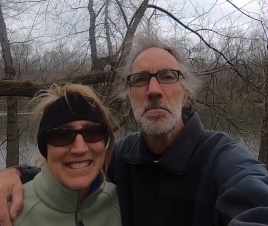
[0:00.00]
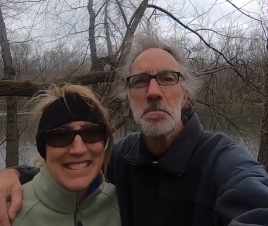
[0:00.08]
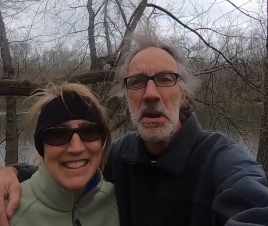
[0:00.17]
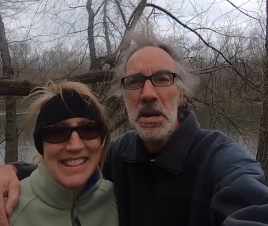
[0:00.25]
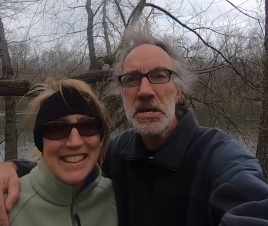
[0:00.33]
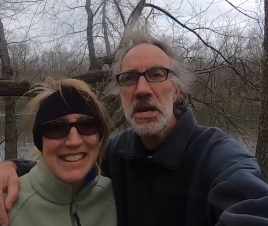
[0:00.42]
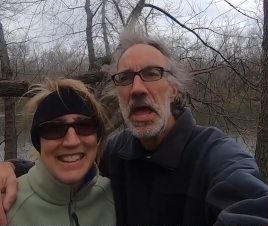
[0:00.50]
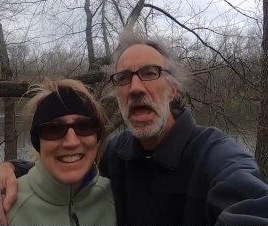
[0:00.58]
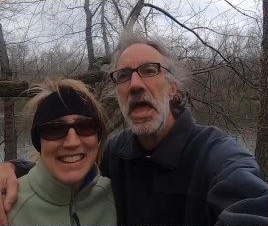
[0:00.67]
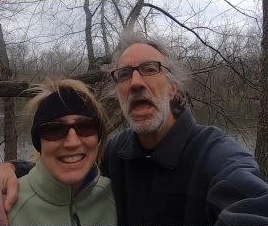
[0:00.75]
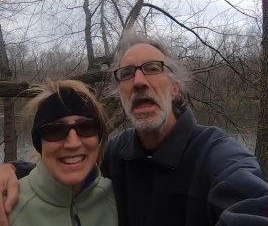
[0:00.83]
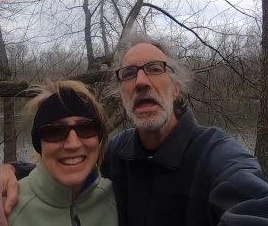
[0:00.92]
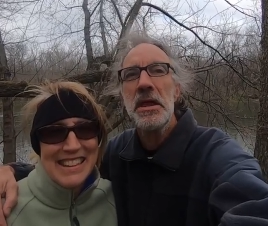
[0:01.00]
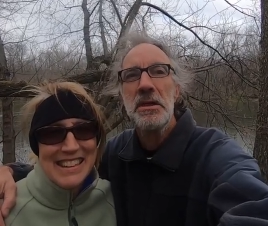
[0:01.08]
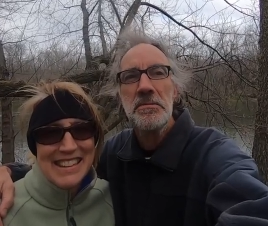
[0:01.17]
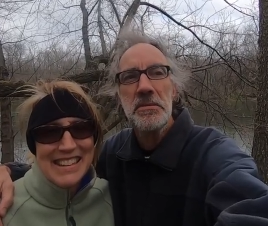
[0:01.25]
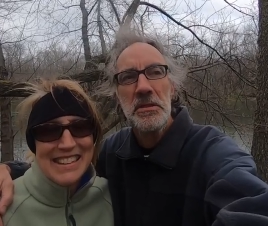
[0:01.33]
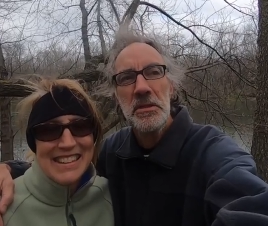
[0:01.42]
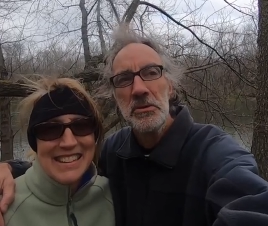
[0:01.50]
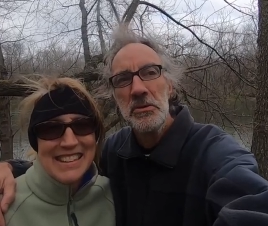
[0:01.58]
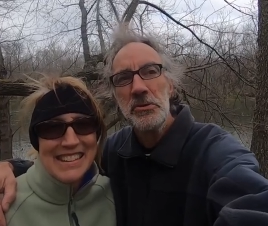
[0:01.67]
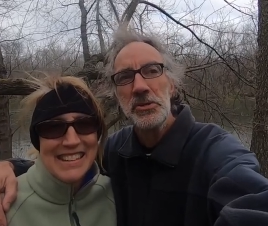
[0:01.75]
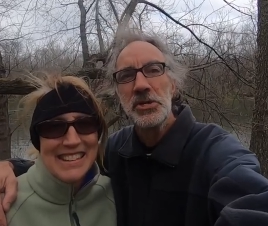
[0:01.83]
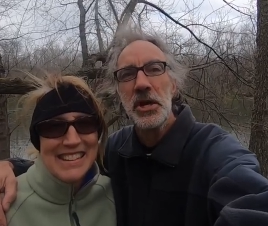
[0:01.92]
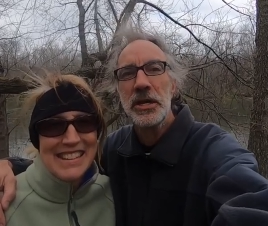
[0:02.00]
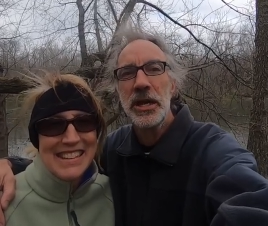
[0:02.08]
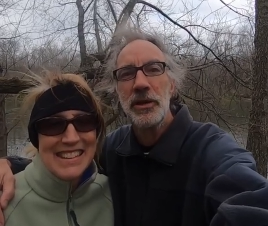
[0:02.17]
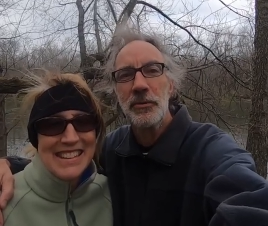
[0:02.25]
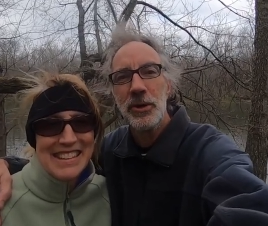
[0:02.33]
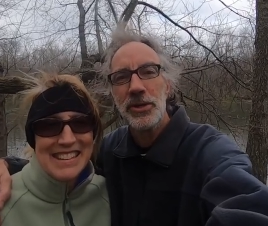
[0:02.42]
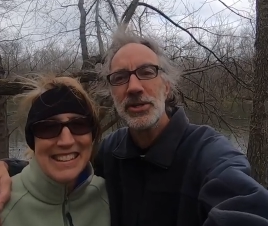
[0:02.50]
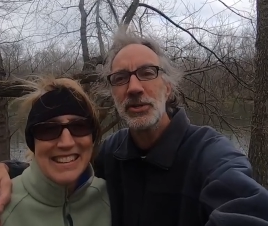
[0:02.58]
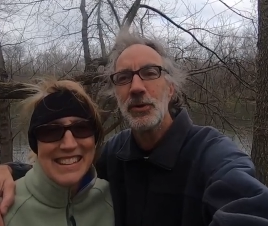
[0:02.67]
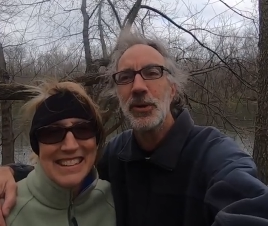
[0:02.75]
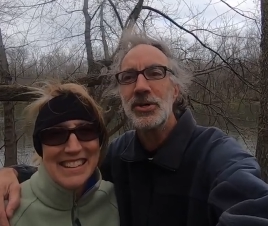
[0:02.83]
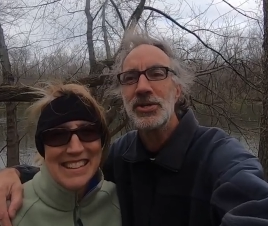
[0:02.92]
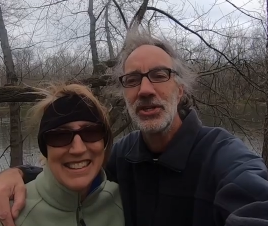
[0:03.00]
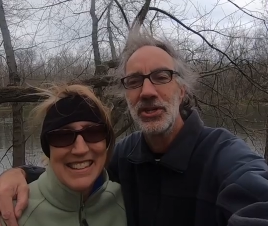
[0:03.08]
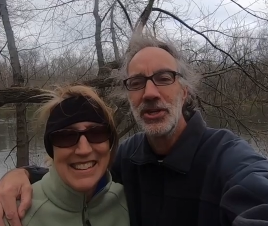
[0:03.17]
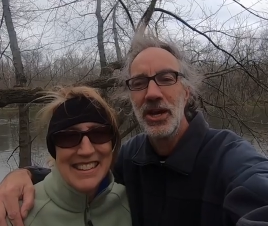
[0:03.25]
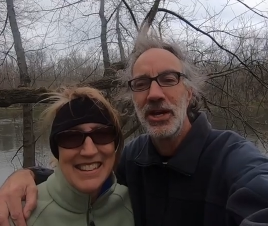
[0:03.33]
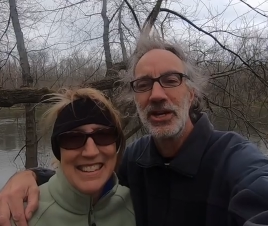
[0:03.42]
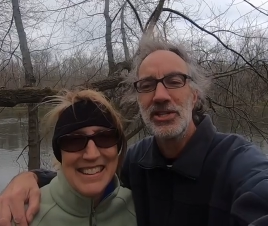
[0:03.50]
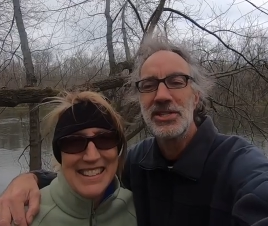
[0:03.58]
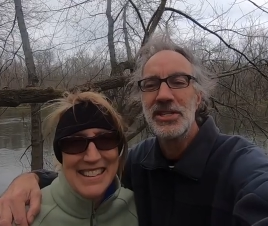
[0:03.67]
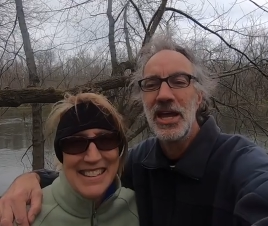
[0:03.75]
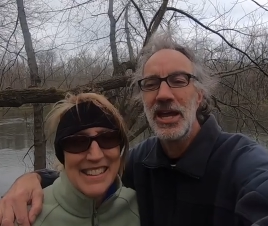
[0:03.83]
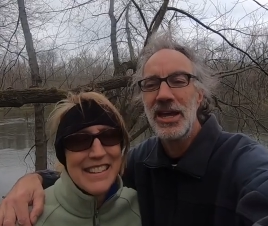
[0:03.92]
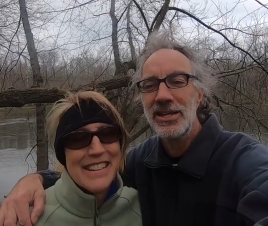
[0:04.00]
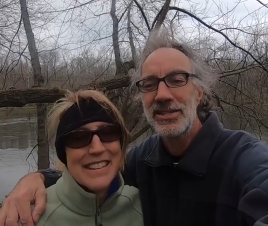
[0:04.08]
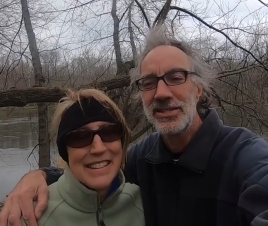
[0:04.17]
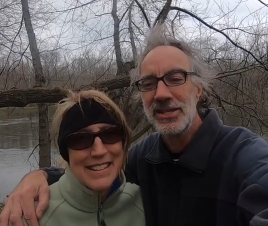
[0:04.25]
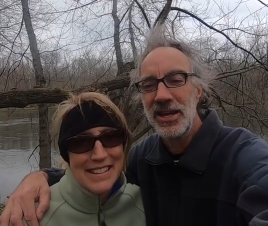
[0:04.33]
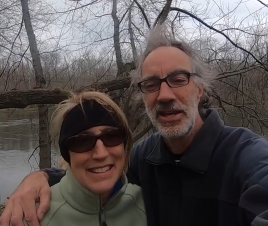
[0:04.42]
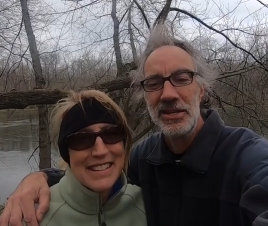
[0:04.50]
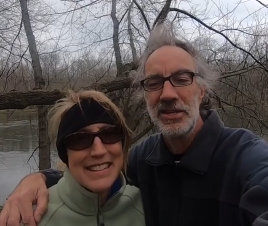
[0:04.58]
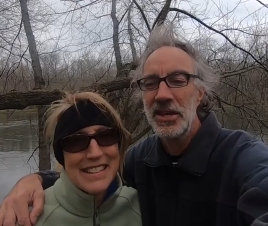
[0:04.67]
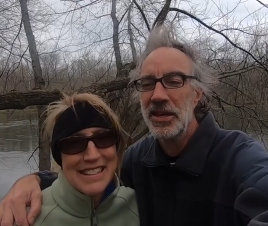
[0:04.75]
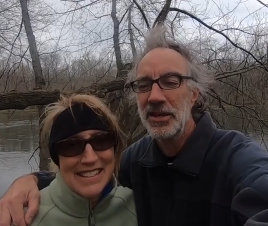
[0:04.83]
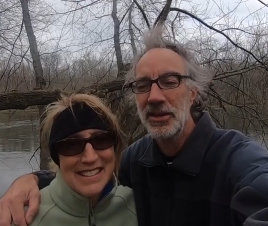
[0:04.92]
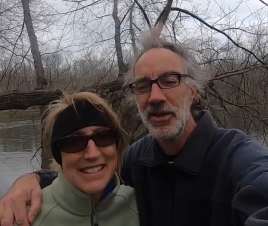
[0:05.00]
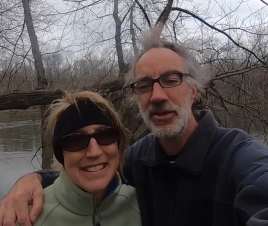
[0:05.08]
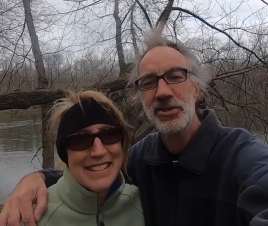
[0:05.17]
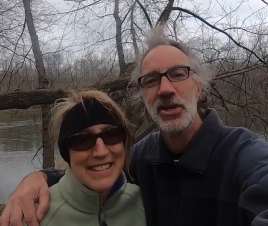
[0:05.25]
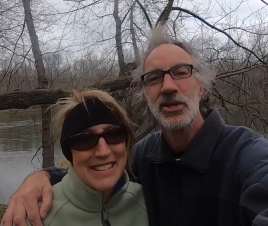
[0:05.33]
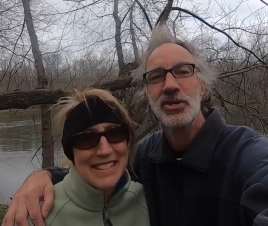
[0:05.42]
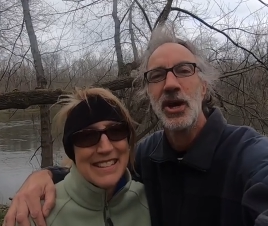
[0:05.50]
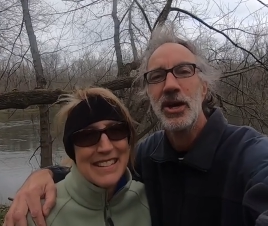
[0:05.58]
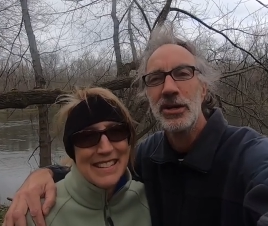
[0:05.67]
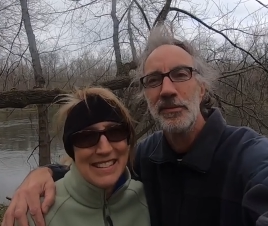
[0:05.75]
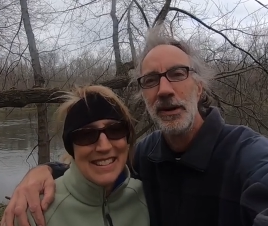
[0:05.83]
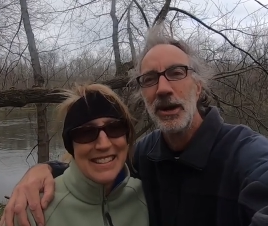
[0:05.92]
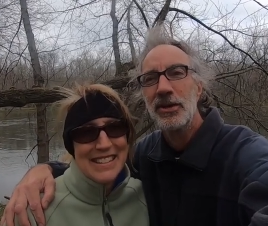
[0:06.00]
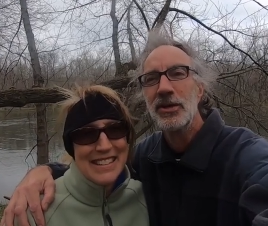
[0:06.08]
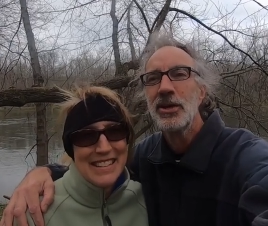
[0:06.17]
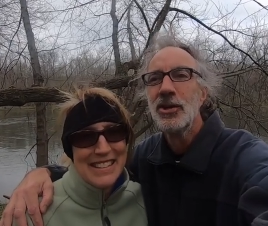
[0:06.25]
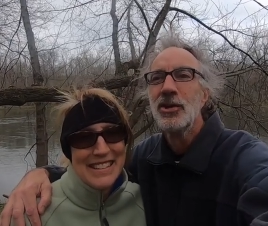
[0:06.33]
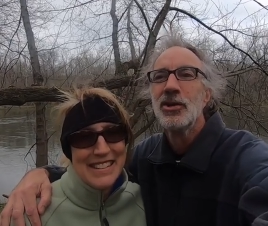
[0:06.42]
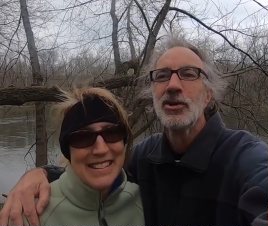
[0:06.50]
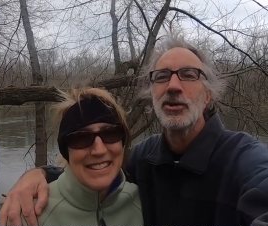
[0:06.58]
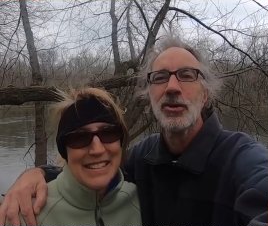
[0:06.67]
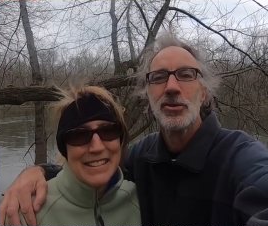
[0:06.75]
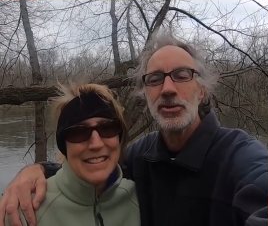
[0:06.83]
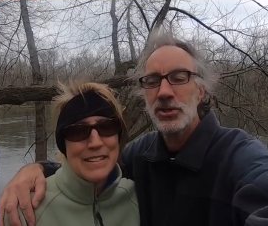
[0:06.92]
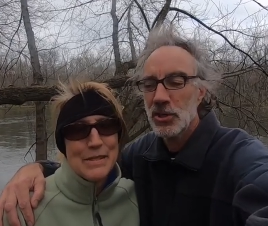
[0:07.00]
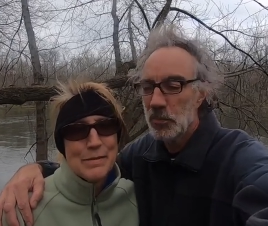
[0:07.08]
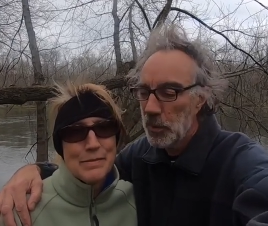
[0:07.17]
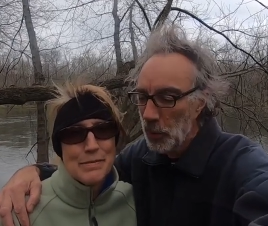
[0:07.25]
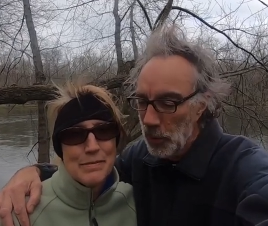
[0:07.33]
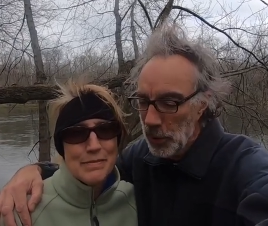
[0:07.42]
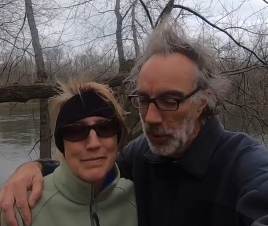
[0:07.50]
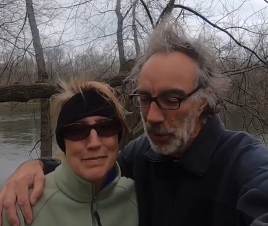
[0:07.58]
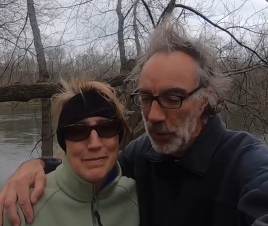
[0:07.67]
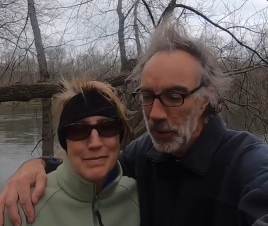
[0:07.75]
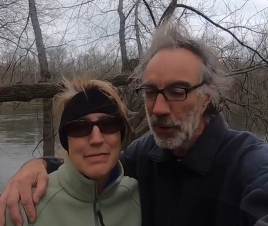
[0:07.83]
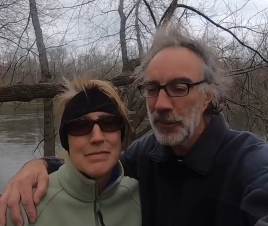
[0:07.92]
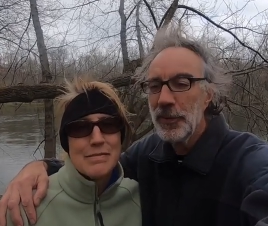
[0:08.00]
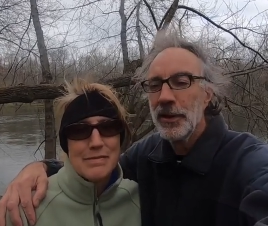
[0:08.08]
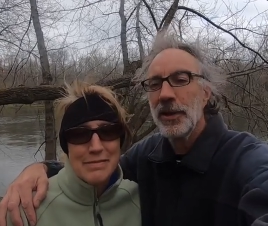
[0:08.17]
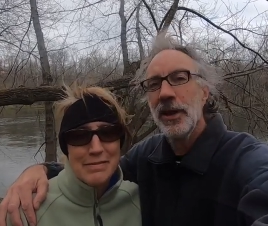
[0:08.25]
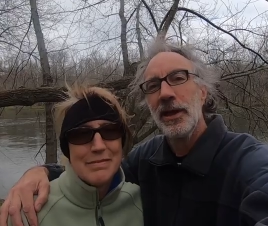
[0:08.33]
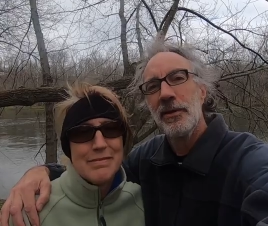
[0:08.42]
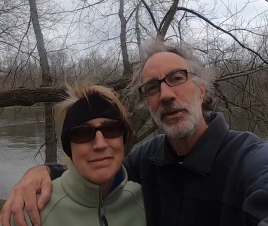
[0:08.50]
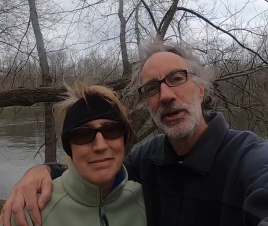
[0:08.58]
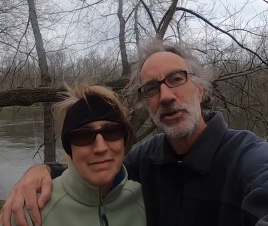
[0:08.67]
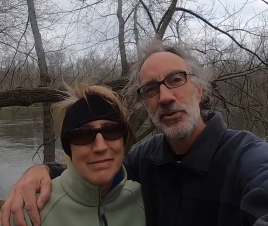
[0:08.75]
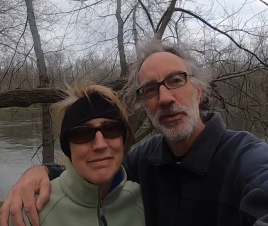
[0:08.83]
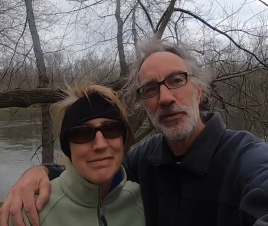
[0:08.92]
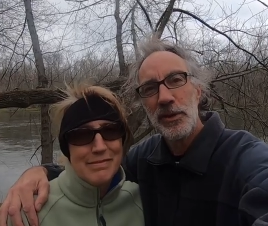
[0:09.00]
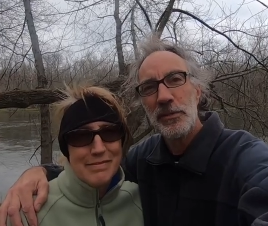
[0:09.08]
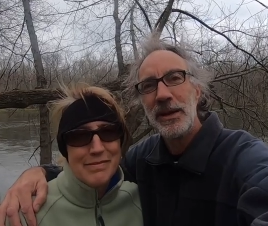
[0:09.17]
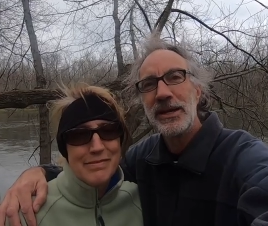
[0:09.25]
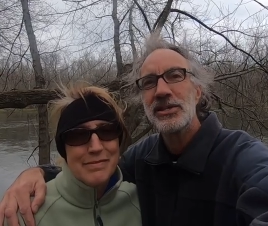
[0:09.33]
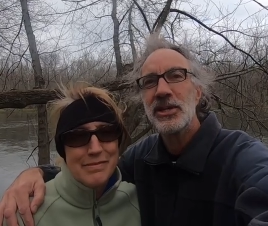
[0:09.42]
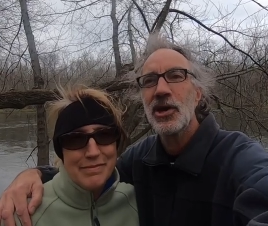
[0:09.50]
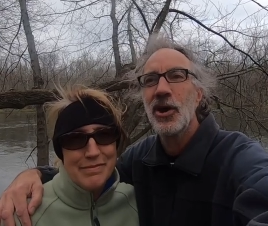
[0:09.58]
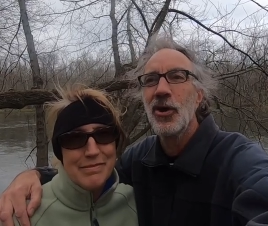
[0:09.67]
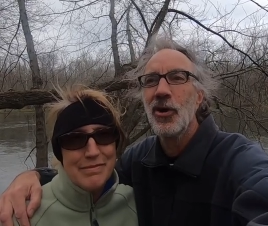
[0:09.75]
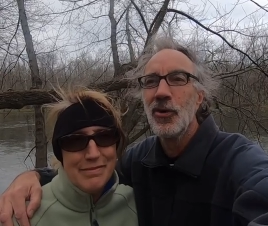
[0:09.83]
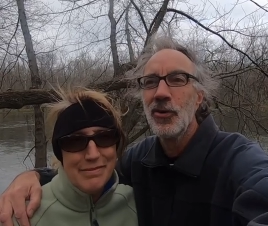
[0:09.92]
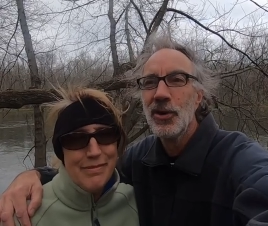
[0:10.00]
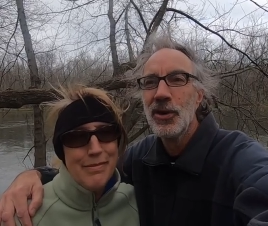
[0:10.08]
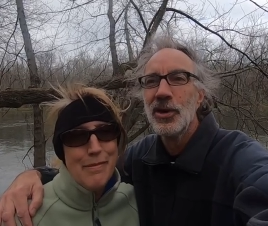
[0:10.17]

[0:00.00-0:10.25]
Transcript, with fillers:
Speaker 1: Monday, and the news started getting worse and worse in the United States, and uh, you know, they start talking about closing the border, and we had driven to Mexico,